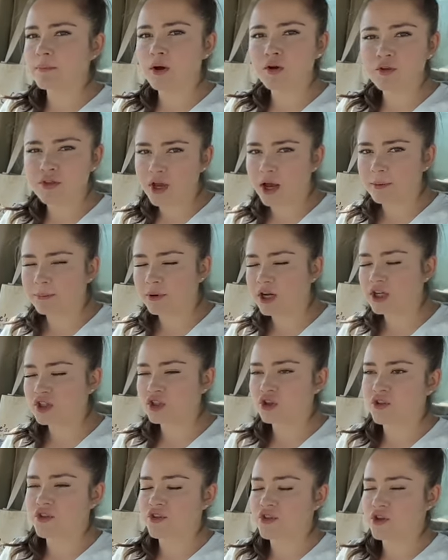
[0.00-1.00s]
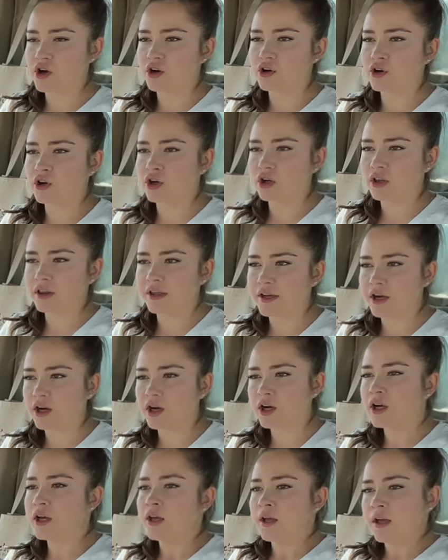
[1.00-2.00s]
Most operations start
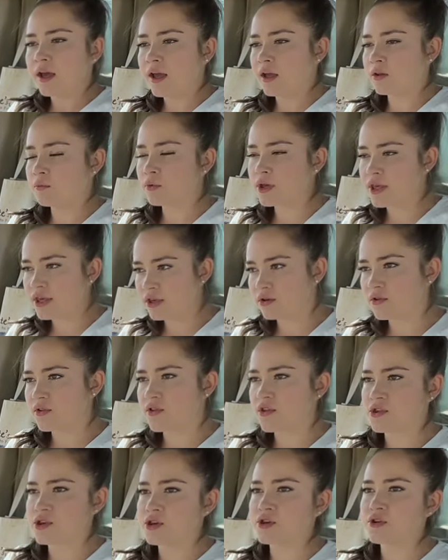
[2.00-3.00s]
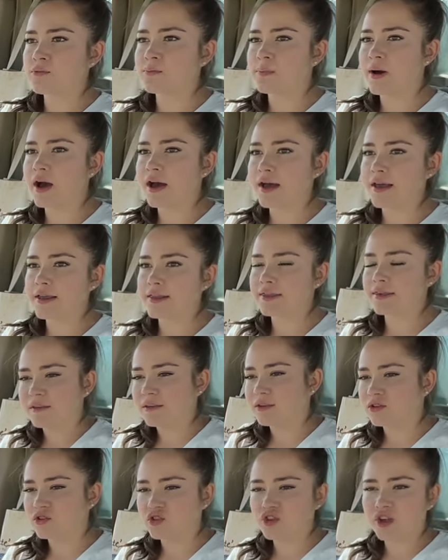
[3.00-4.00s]
earlier and we used to, but
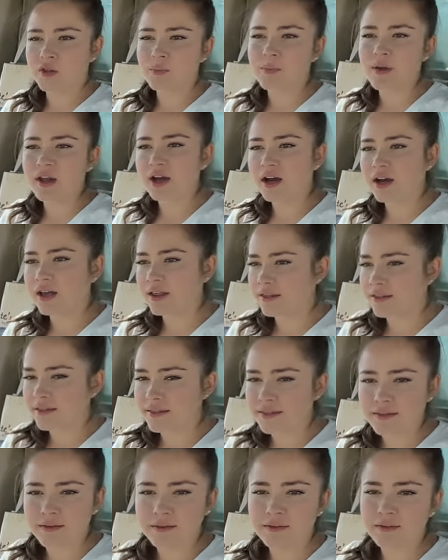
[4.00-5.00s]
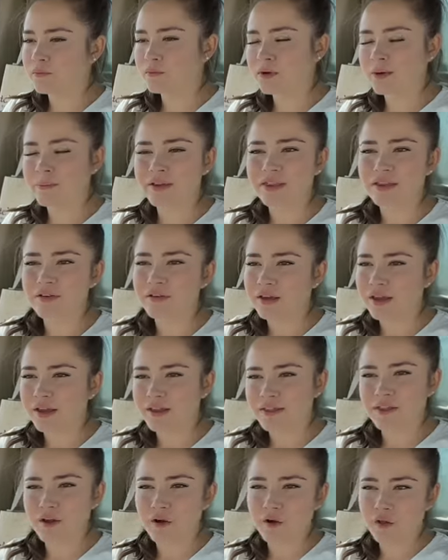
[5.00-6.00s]
just because we've been doing
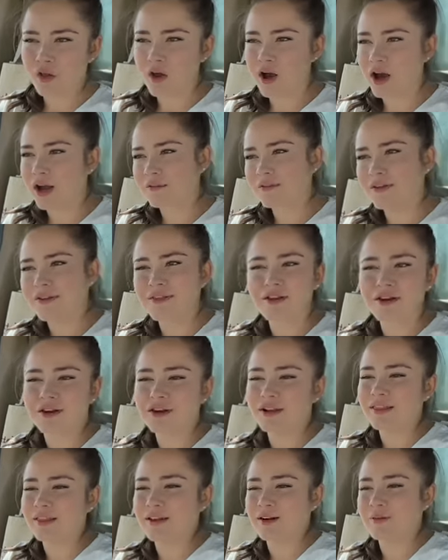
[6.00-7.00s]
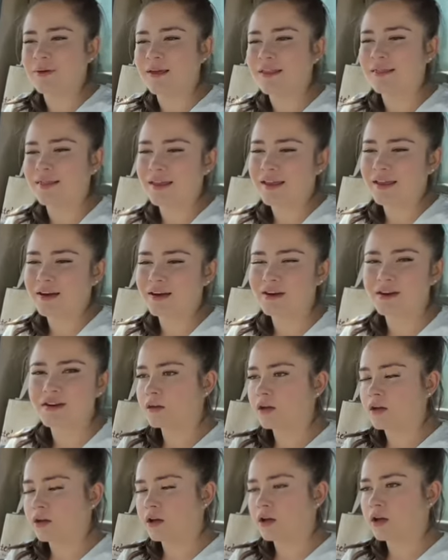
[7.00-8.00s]
it so long, we start a little bit later.
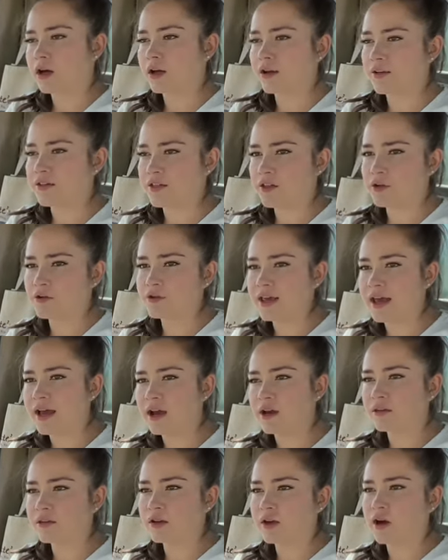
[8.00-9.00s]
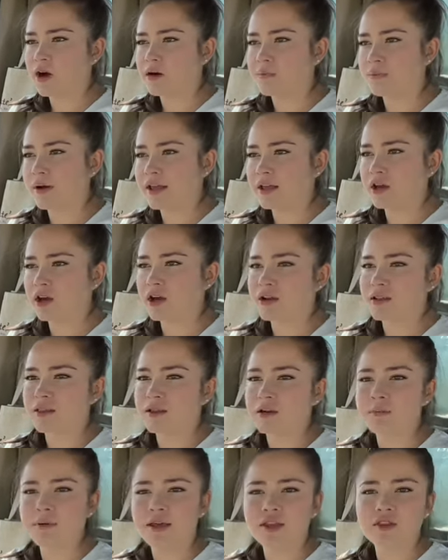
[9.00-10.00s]
Got to slow down. The combine got a
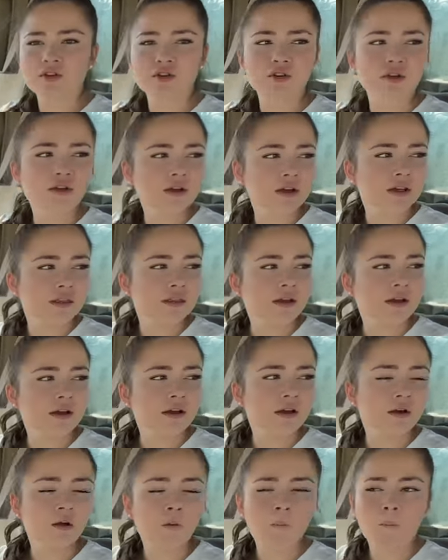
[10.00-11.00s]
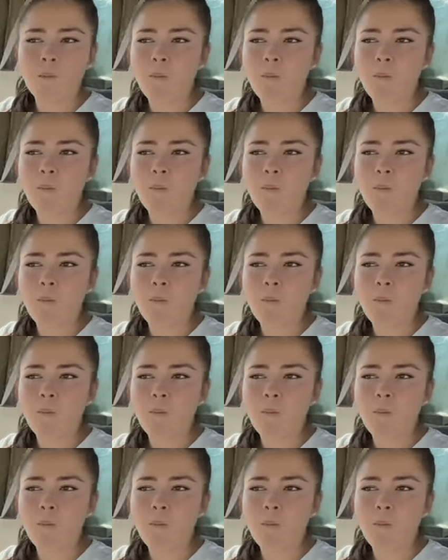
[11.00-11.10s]
little bit turny there.